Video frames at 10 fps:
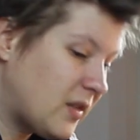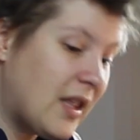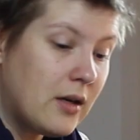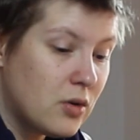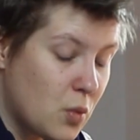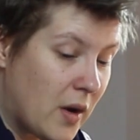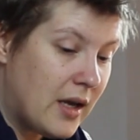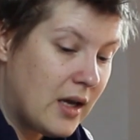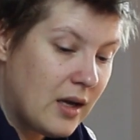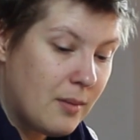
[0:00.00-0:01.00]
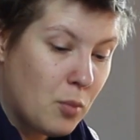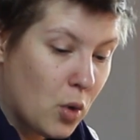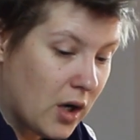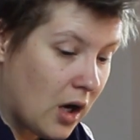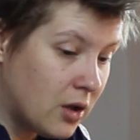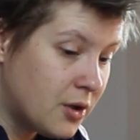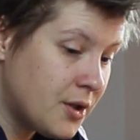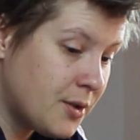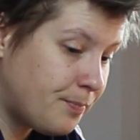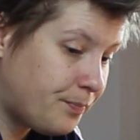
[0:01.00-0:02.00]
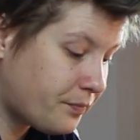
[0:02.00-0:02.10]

that is way more colors.